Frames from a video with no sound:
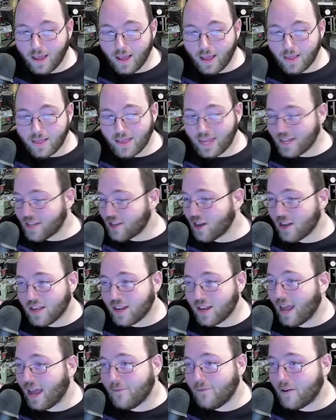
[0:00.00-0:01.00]
that
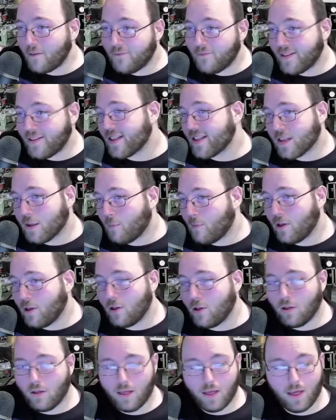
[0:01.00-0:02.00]
doesn't have
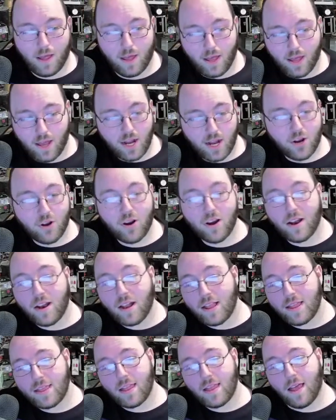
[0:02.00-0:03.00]
Invincible. You're going to
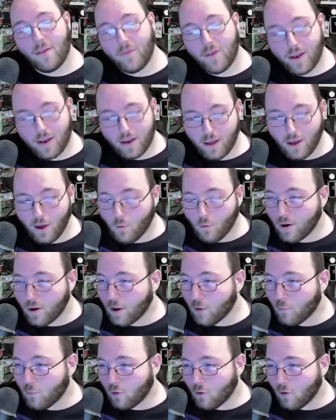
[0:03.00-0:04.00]
love it when
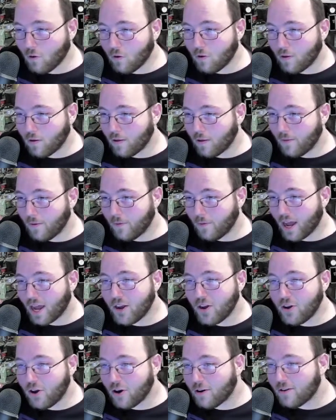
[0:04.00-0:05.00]
you pull a
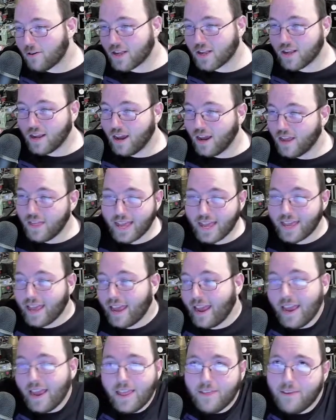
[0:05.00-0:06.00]
nurse that
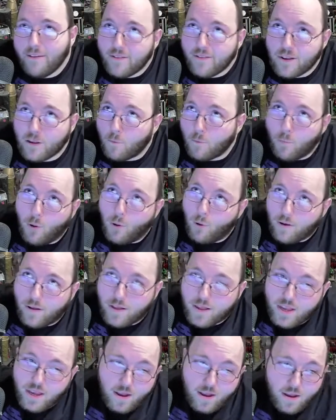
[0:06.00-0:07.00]
can't use
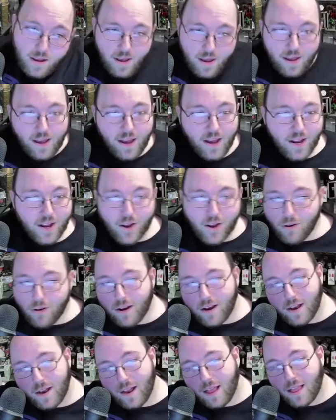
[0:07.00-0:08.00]
support. You're
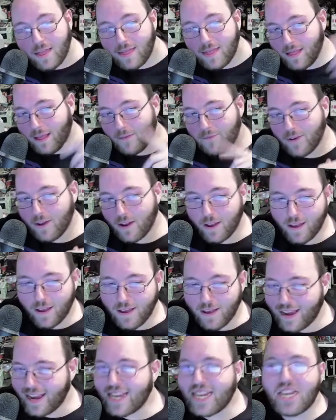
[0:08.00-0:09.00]
going to love it.
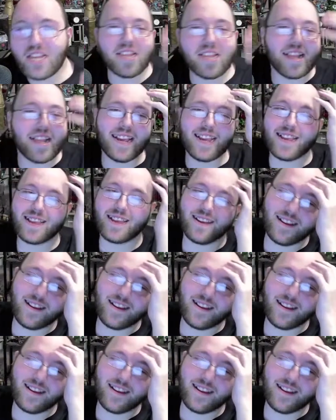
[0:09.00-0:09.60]
It's just like,